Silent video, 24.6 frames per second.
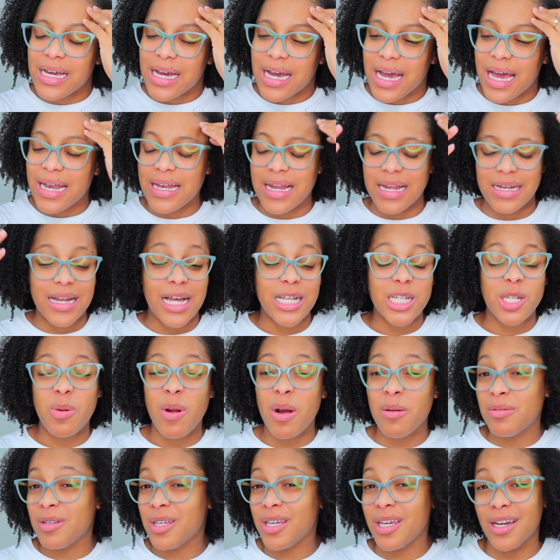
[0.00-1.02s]
and that's
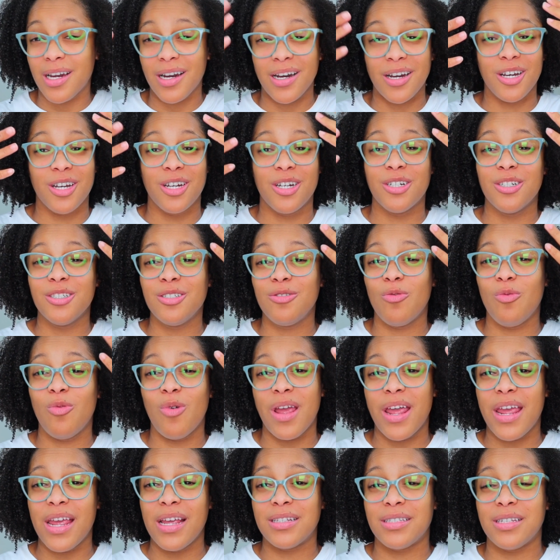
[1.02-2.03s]
probably a good
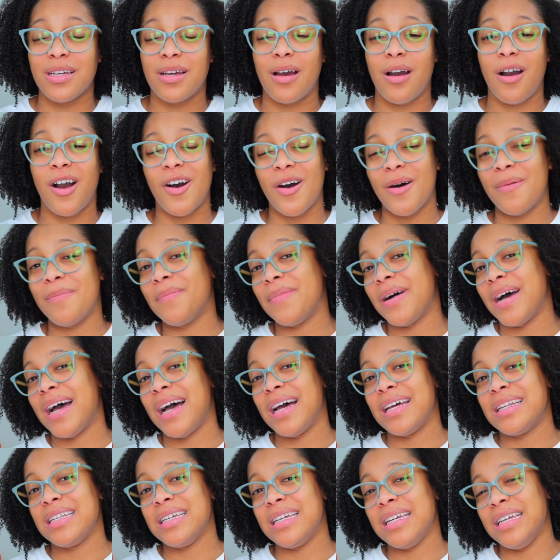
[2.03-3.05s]
way to
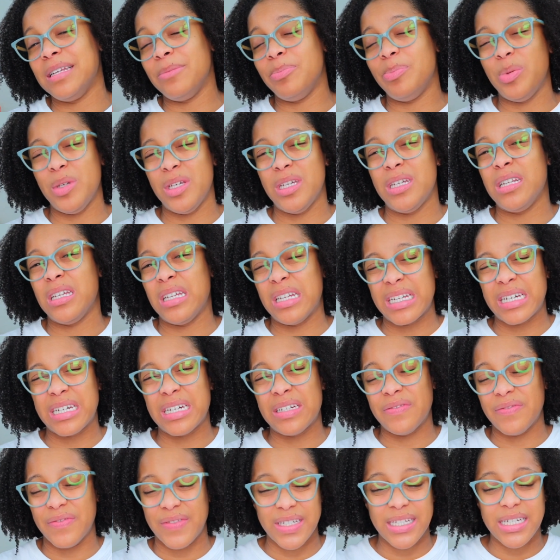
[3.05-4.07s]
combat it being
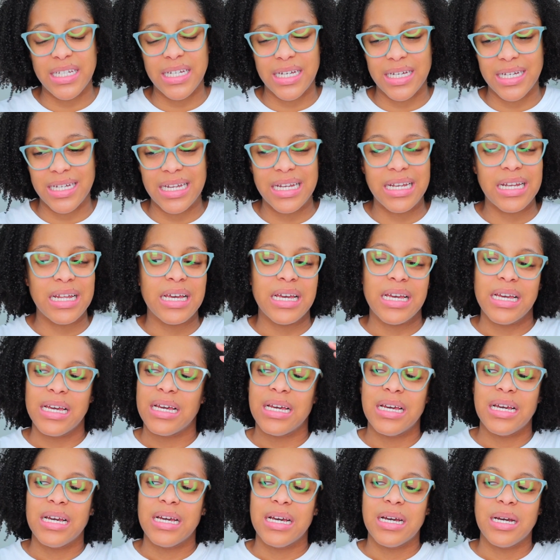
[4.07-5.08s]
inconvenient,
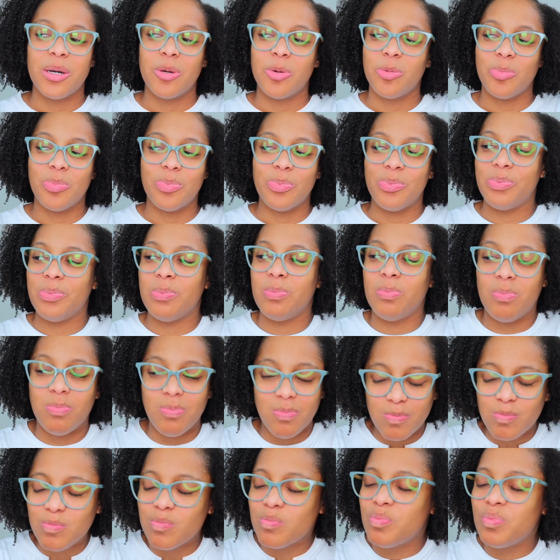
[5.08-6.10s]

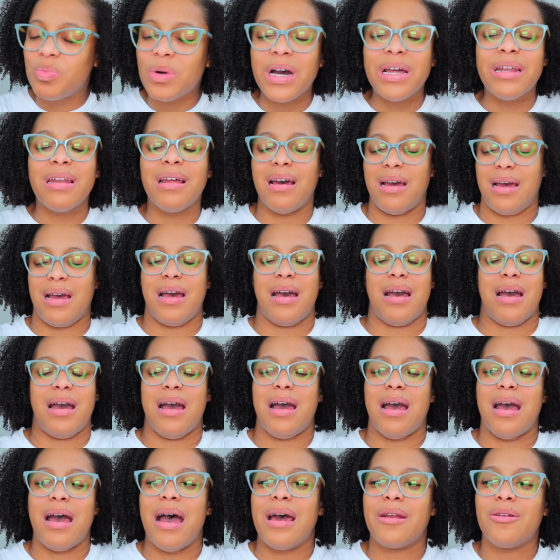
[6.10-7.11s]
but
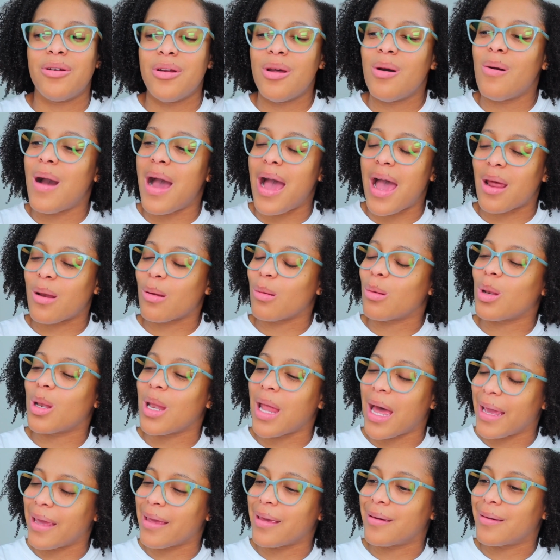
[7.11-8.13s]
I don't know, I don't
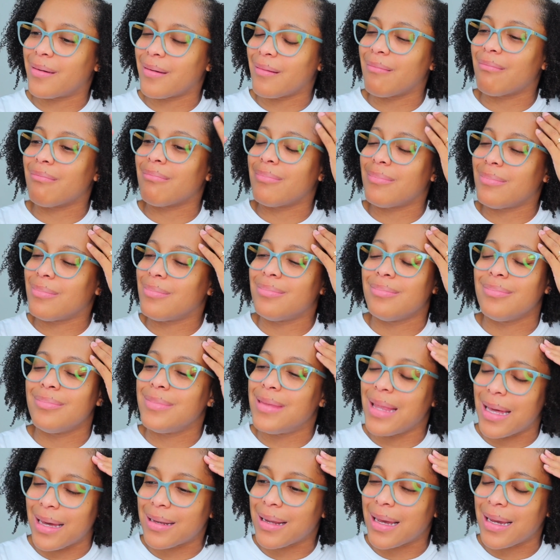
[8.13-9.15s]
like
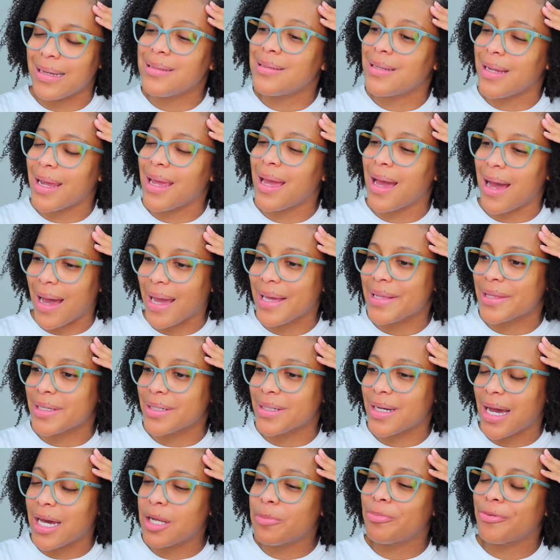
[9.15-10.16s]
that idea
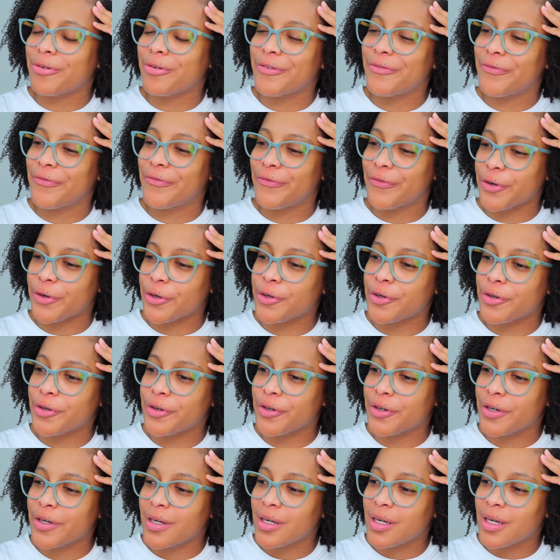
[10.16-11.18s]
either. I'd prefer,